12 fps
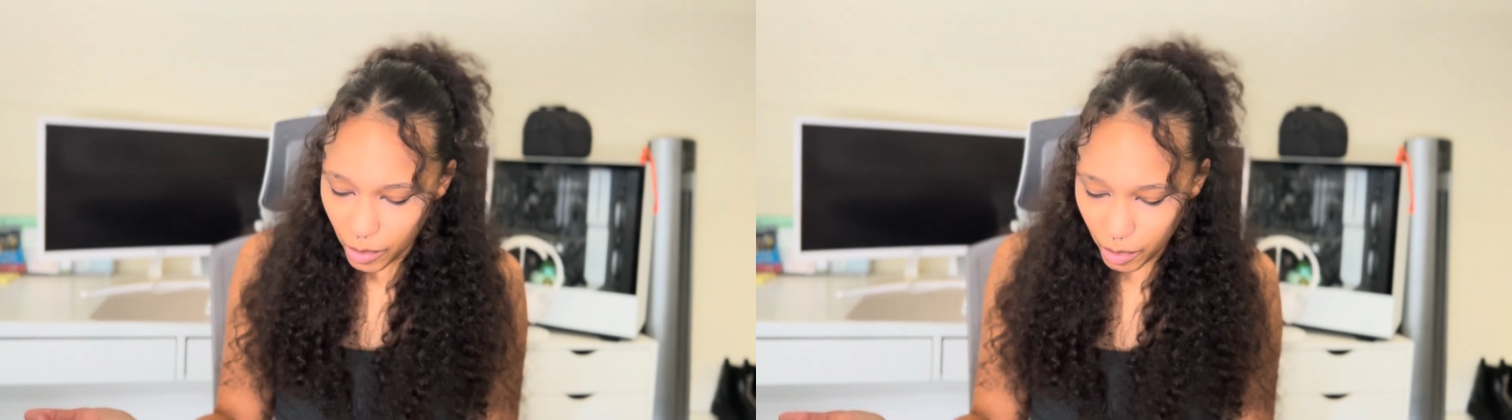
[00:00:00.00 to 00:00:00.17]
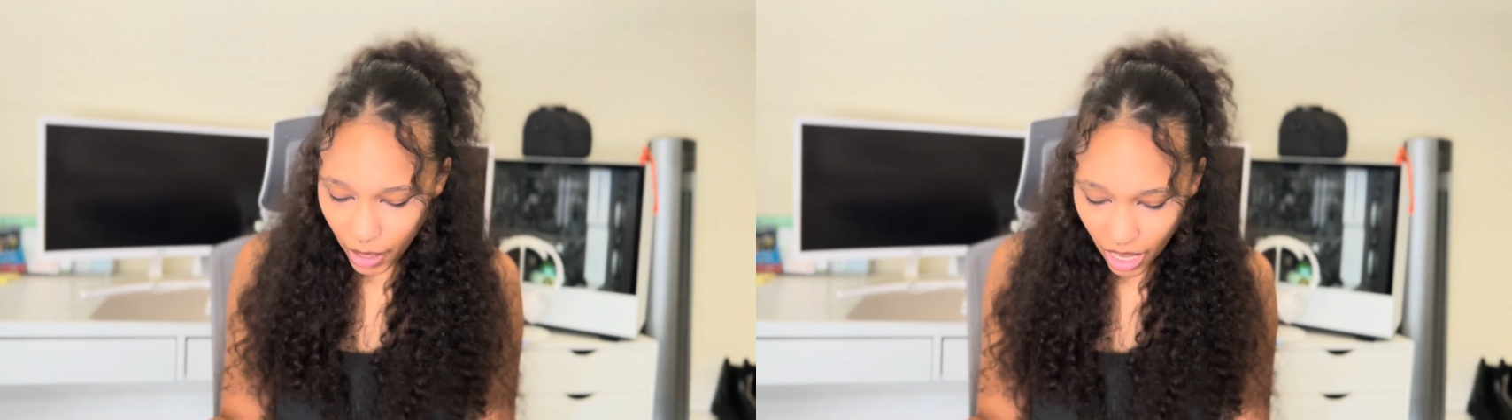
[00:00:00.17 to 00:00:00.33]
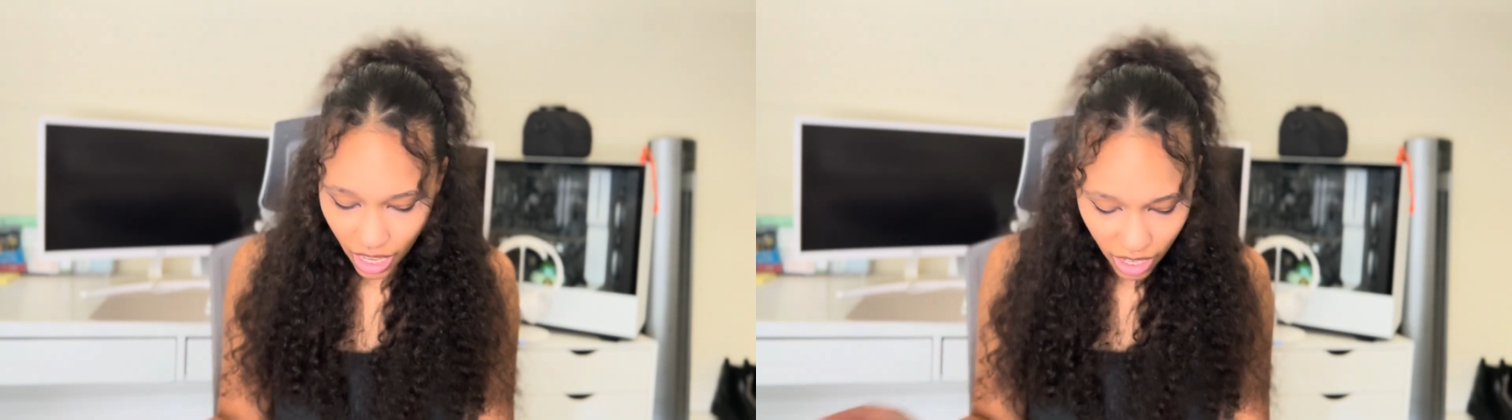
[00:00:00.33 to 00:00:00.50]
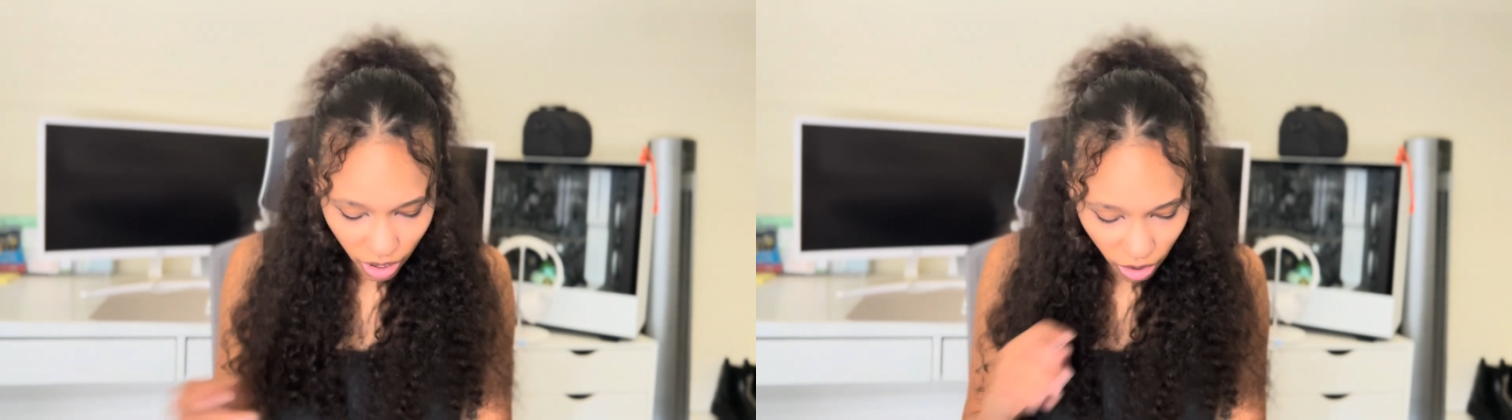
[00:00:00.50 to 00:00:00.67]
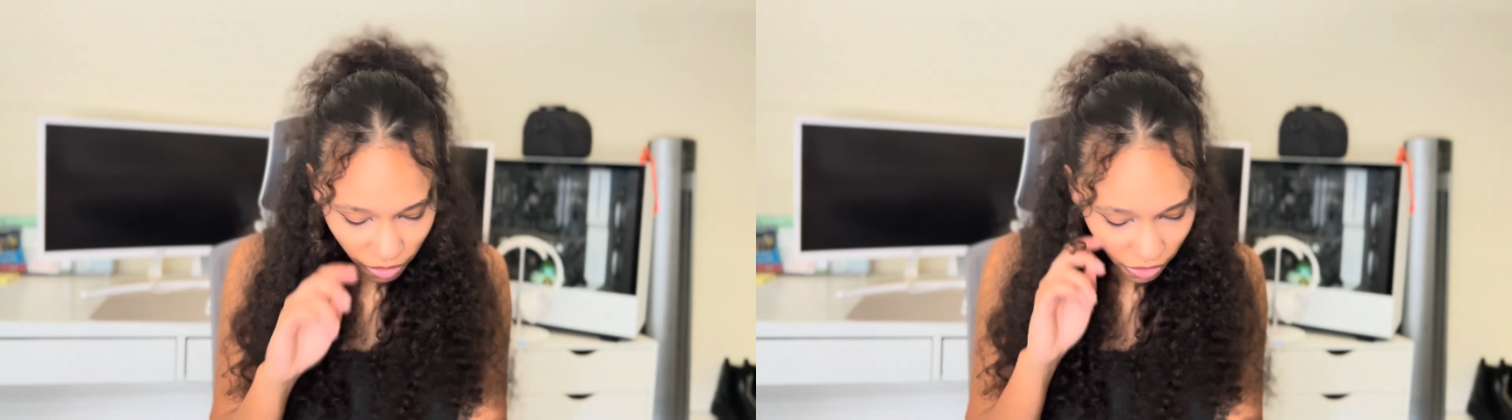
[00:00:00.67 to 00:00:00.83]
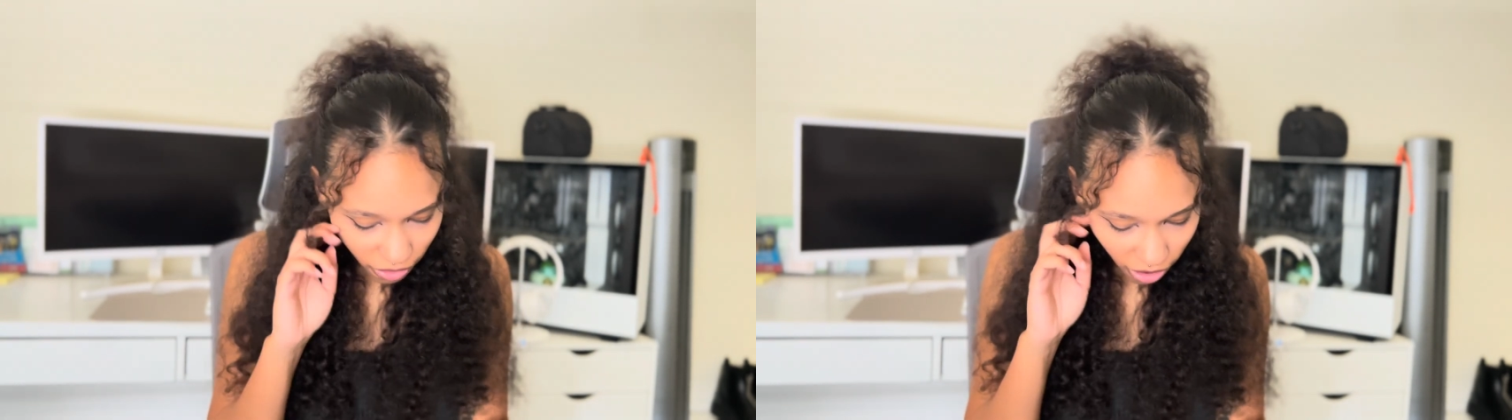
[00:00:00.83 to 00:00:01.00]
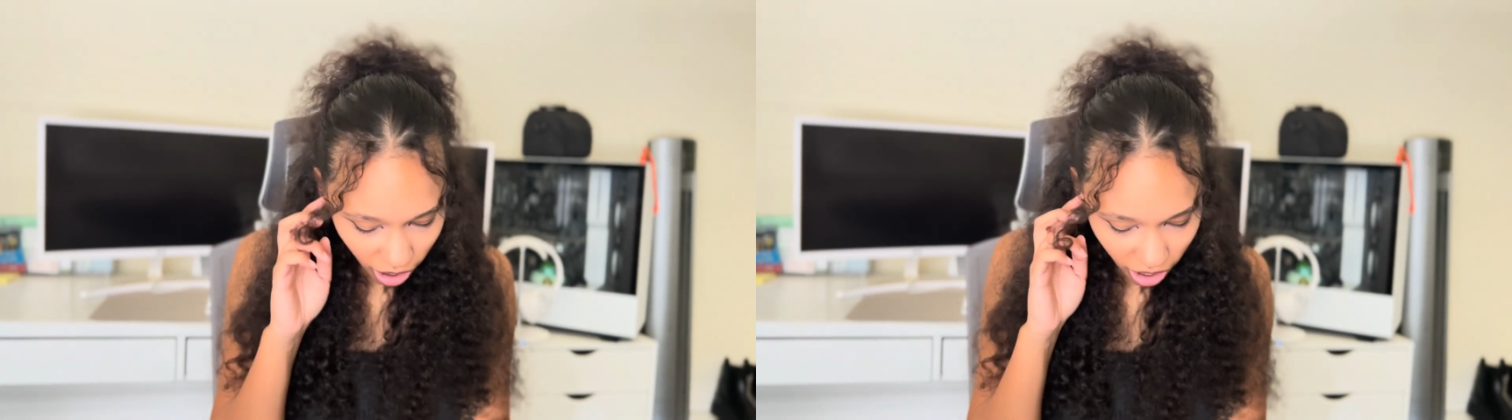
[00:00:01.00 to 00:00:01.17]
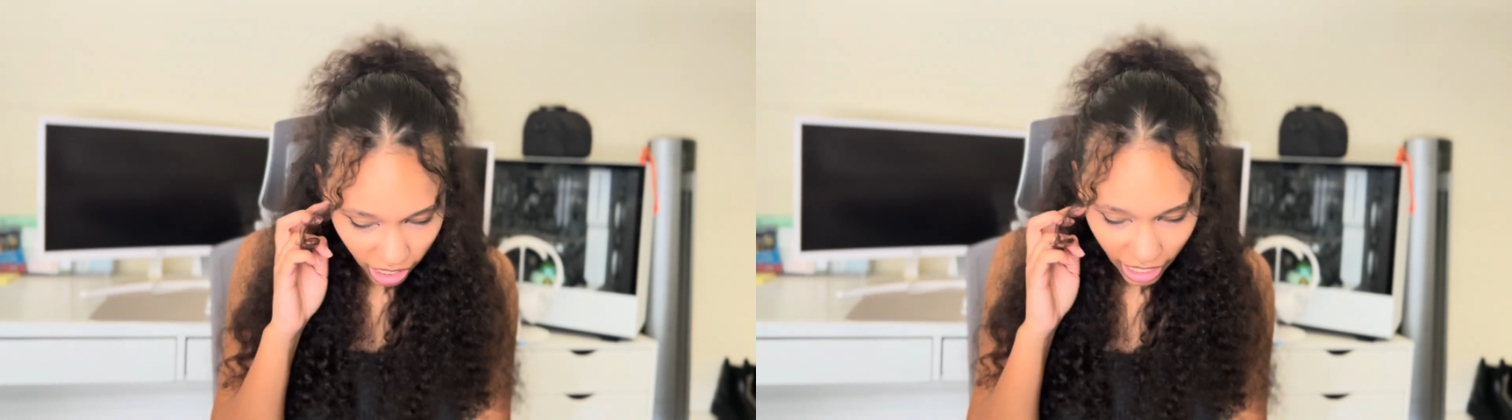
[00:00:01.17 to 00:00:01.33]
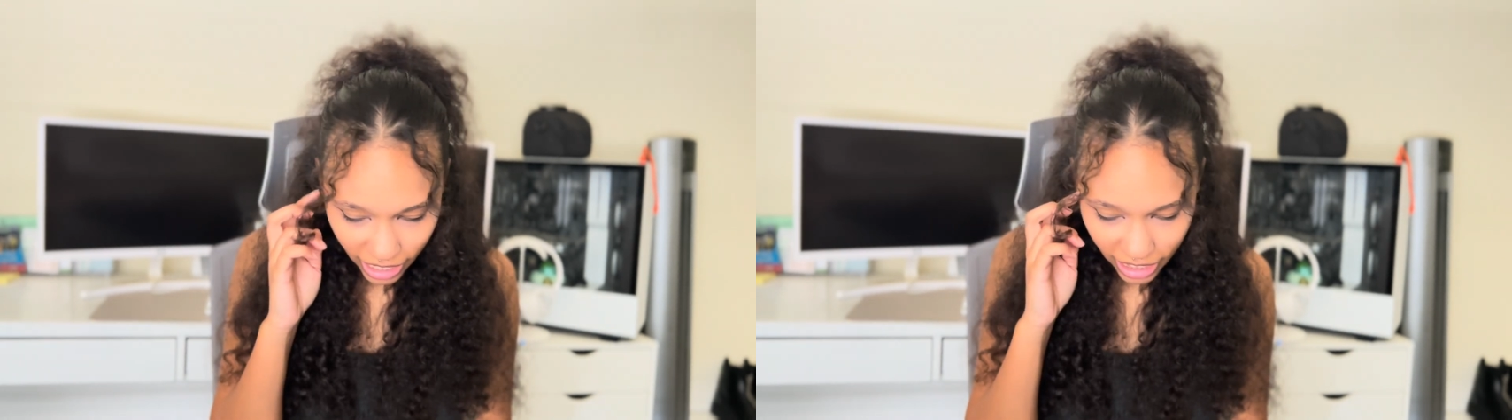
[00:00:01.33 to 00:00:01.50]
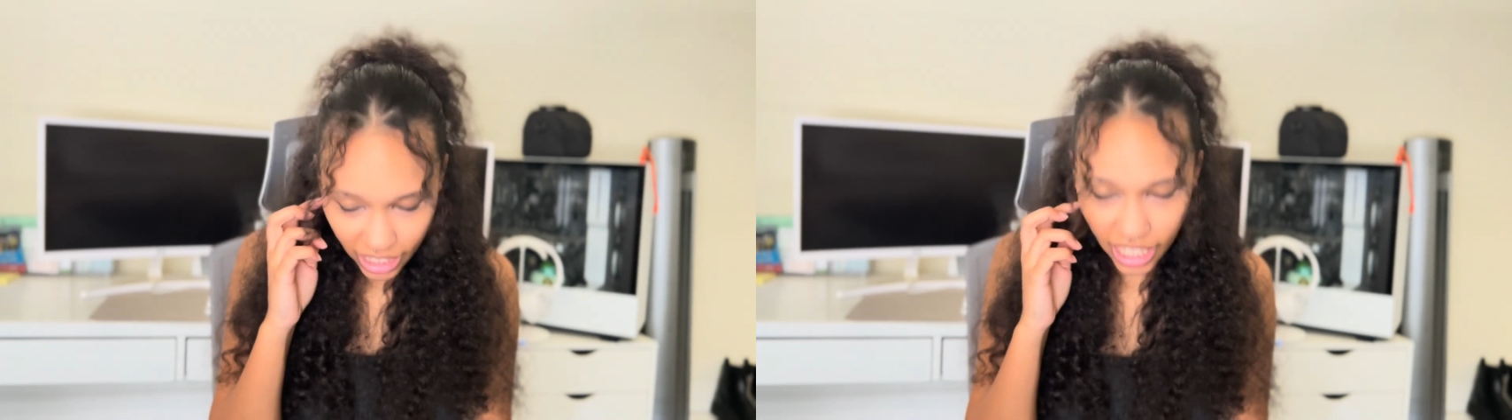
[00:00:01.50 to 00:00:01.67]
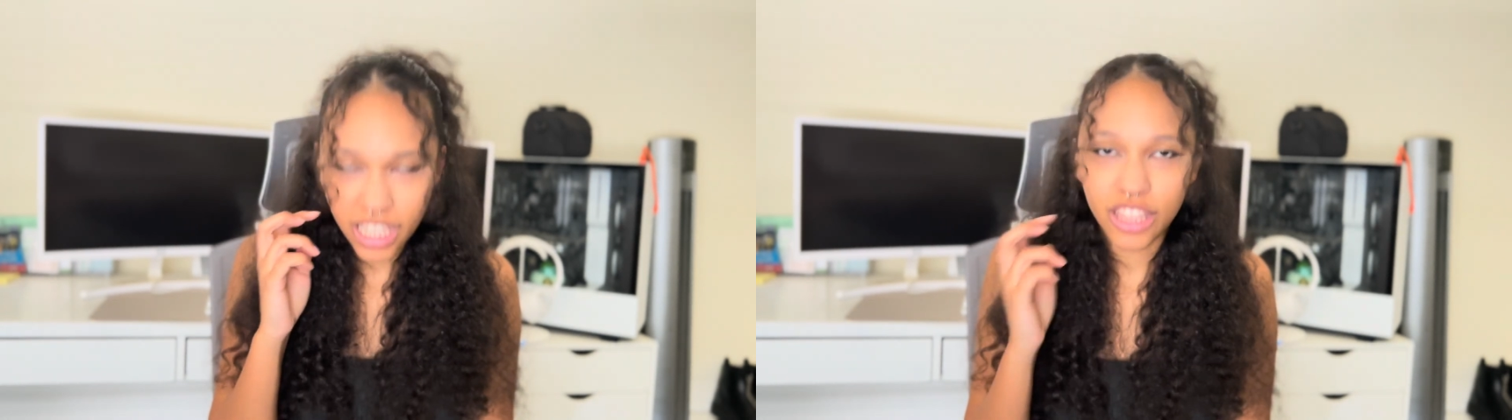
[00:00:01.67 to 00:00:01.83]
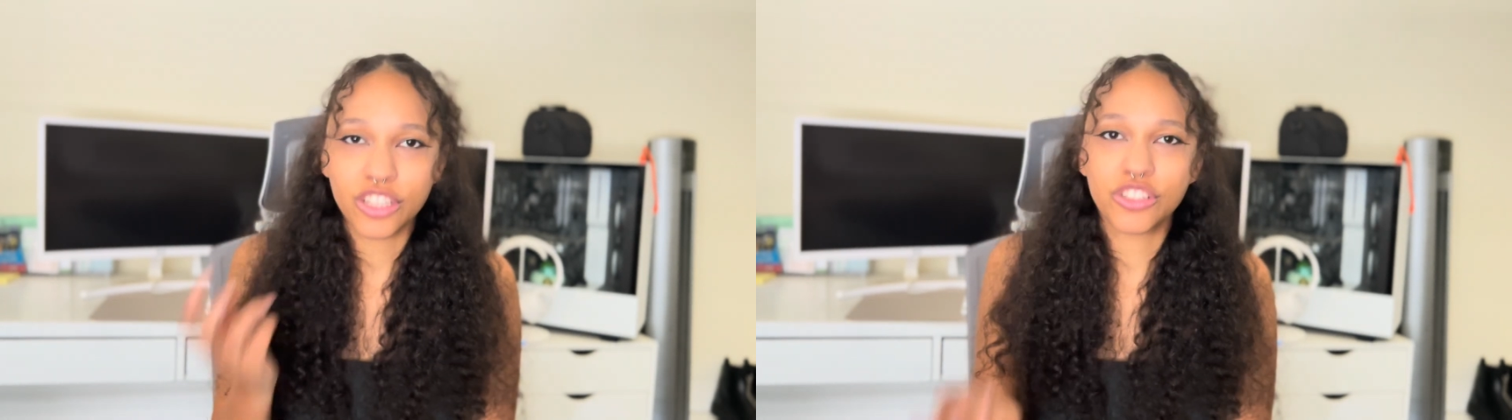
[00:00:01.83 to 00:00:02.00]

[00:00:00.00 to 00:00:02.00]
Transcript: But overall, I think the